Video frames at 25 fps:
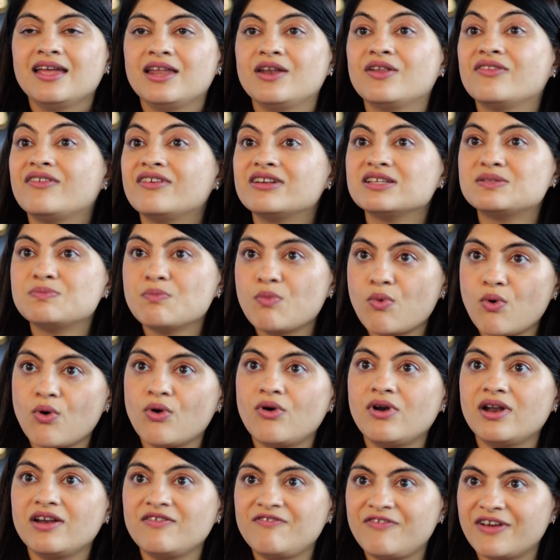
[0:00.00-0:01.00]
There's
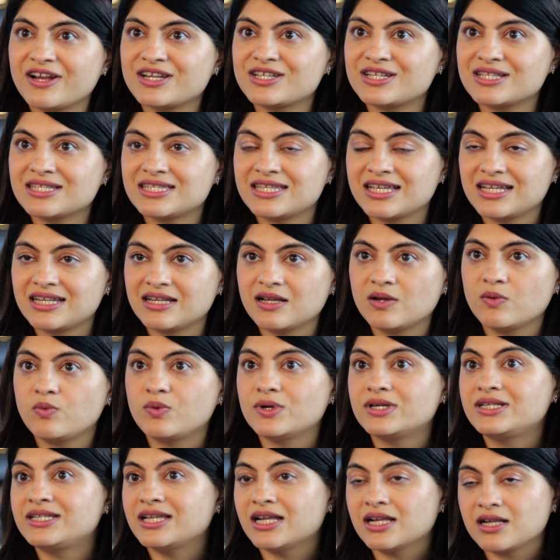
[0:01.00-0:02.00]
more infection signal
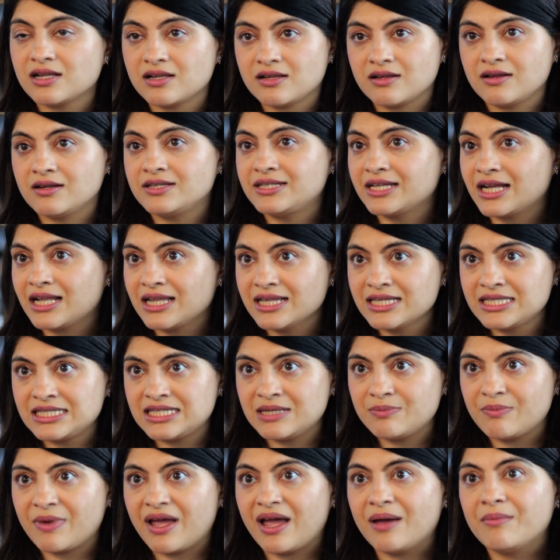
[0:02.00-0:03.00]
with
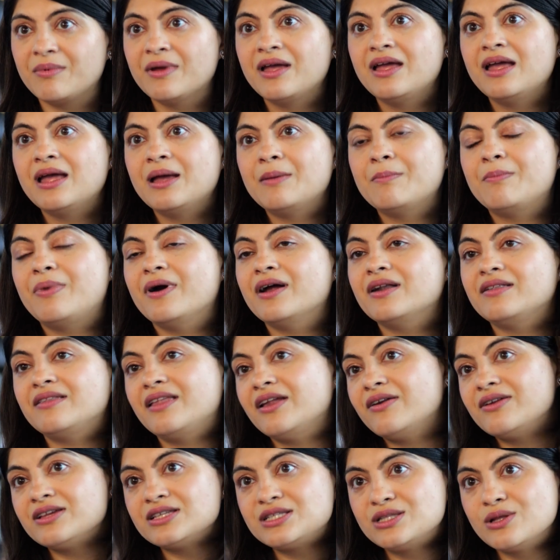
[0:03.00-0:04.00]
teclistamab, but
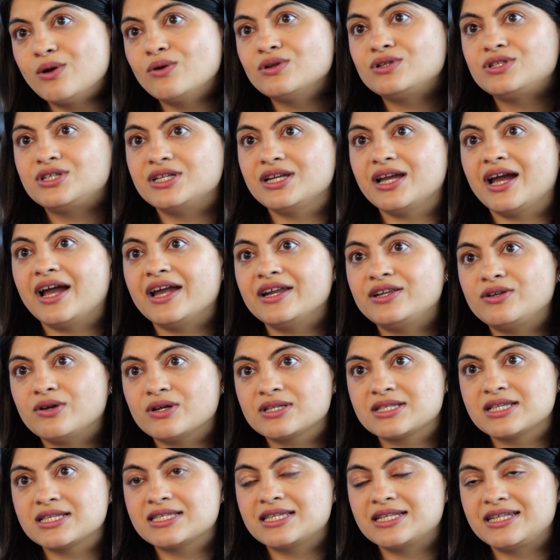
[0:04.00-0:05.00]
there is no GI
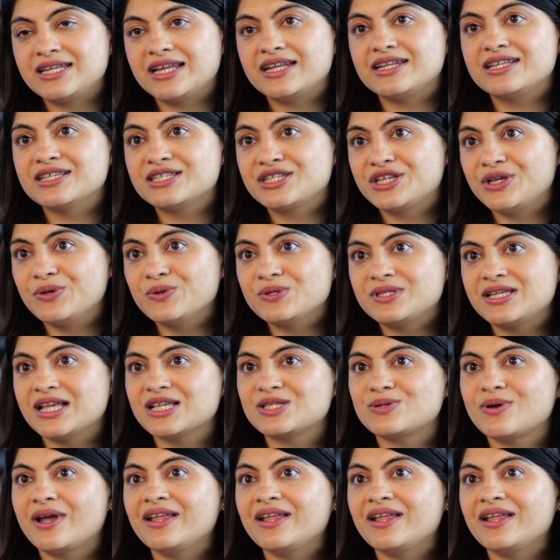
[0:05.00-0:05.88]
toxicity and dysgeusia.